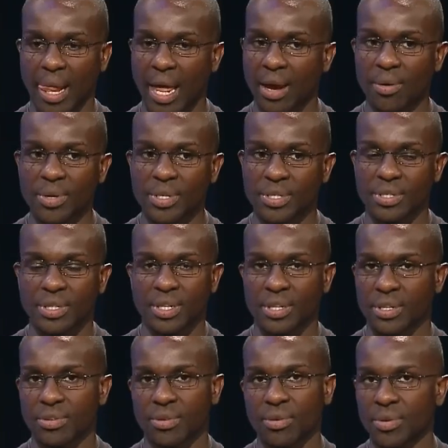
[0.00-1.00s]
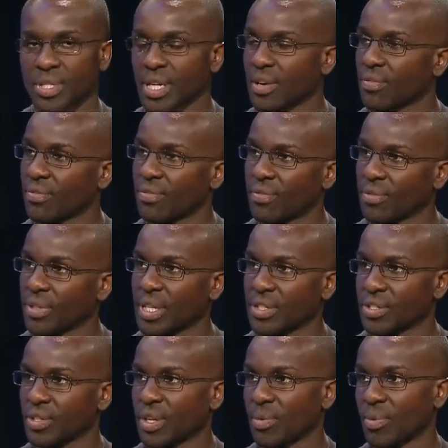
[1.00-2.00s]
I always that you always have
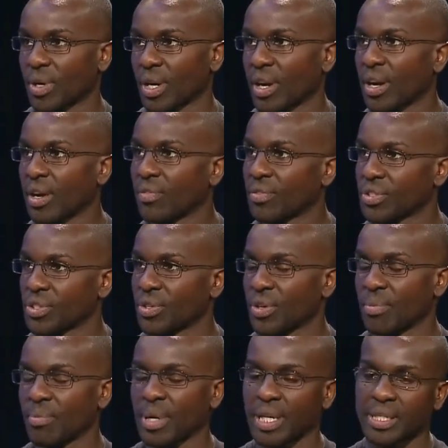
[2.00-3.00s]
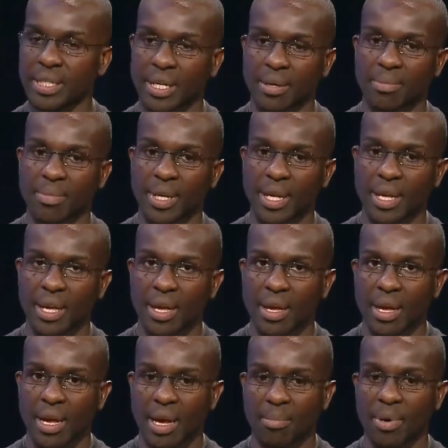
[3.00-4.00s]
things you can work on for mm -hmm, sure, but for uh, sure.
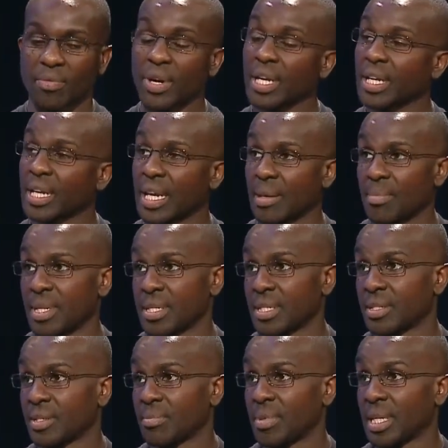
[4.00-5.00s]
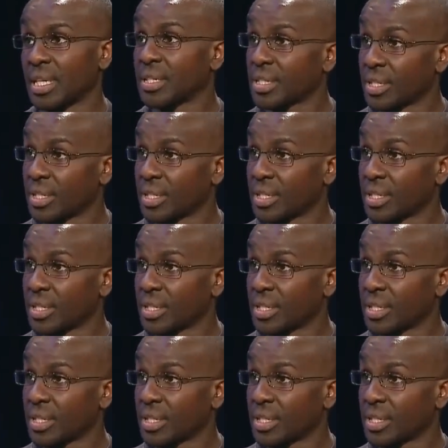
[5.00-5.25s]
Uh, but running came easy to me, and it